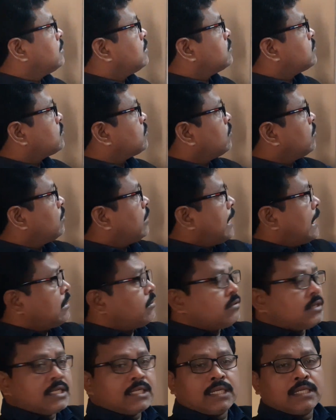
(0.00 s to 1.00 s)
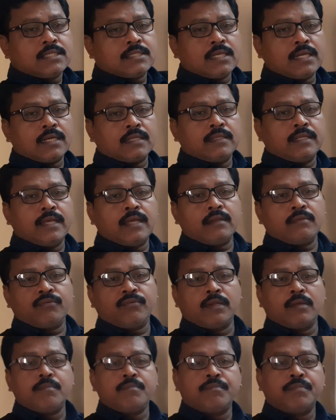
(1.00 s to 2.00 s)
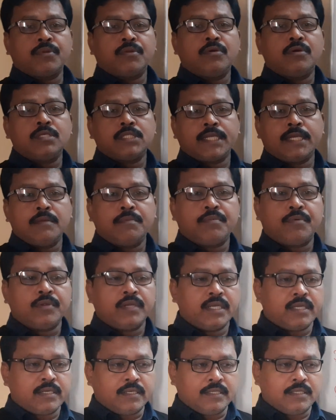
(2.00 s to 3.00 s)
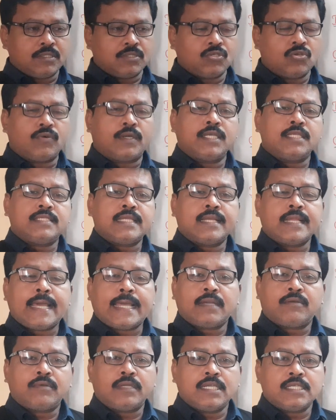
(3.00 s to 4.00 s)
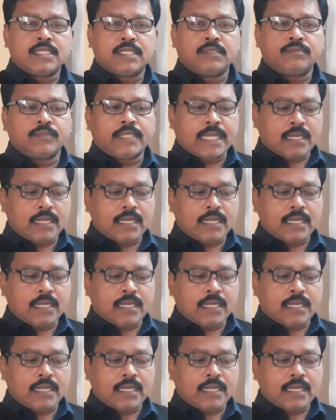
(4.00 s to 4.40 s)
So annotations are there from prose and poetry. So what is an annotation?